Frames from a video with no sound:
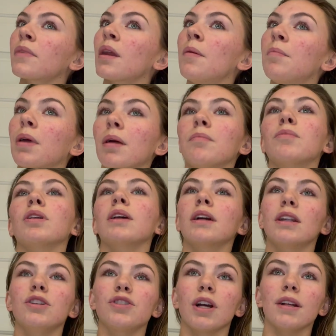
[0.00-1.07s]
But I'm really
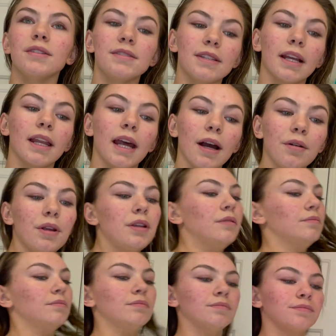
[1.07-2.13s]
gonna try and stick it out and,
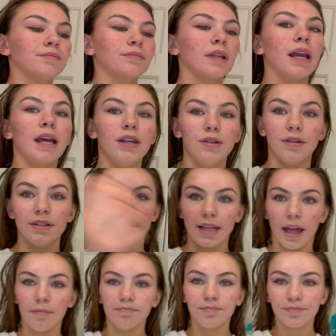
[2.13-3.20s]
and do this
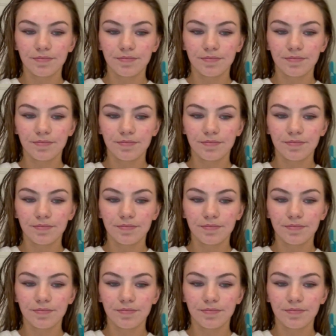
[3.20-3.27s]
again.